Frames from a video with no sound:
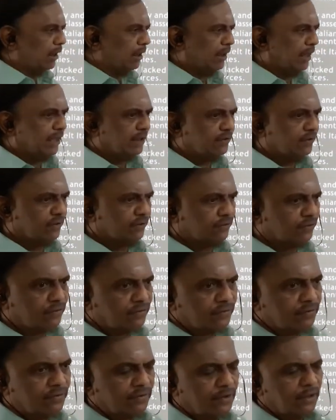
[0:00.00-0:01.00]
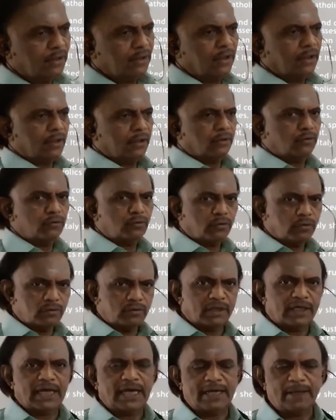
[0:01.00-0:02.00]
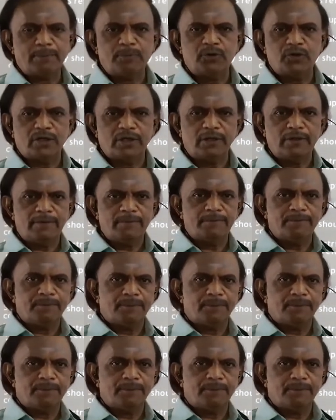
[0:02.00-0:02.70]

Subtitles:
classes. So the corruption